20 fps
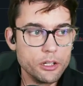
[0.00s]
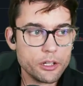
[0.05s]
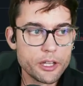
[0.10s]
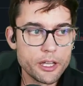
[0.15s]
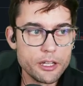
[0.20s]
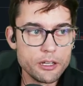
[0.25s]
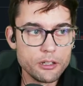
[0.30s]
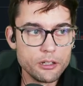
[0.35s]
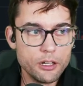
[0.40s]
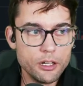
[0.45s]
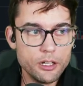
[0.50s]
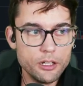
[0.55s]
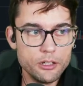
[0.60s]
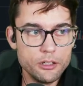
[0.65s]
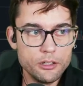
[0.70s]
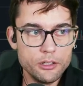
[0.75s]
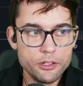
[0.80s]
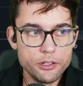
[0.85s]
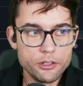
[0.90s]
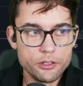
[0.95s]
at
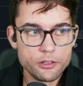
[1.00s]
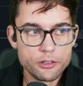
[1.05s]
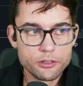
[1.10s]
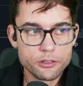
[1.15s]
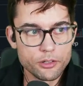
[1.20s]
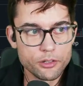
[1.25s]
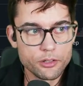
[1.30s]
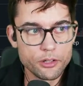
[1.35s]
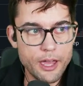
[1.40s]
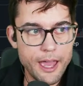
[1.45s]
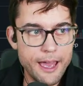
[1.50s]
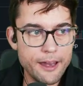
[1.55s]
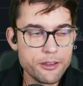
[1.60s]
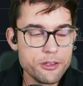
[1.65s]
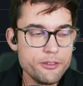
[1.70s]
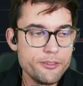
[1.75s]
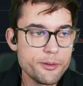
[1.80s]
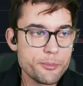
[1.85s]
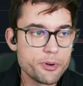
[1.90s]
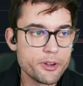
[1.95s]
how do you
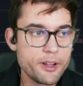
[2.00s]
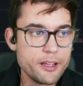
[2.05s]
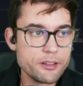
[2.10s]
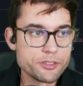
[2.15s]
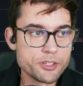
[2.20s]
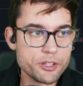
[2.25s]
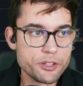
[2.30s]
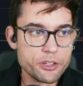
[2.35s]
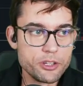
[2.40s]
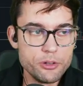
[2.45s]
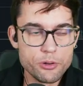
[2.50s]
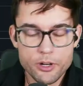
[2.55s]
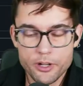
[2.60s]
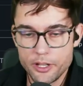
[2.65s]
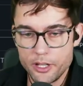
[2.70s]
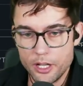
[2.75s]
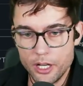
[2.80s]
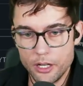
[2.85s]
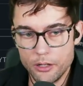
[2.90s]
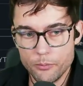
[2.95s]
even pronounce it?
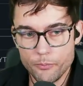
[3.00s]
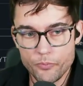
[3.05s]
QRDO.